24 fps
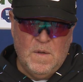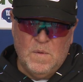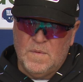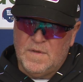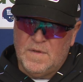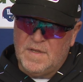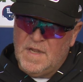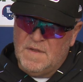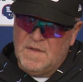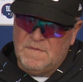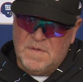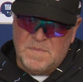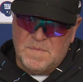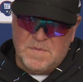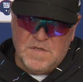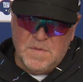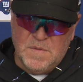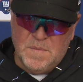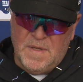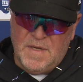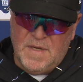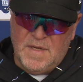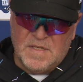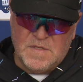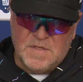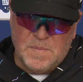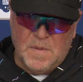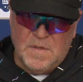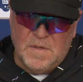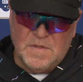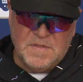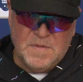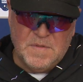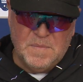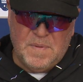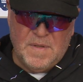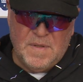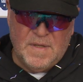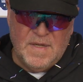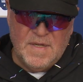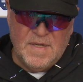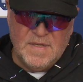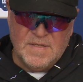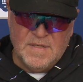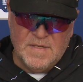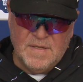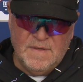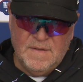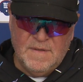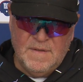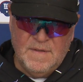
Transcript: we gave up too many explosive plays.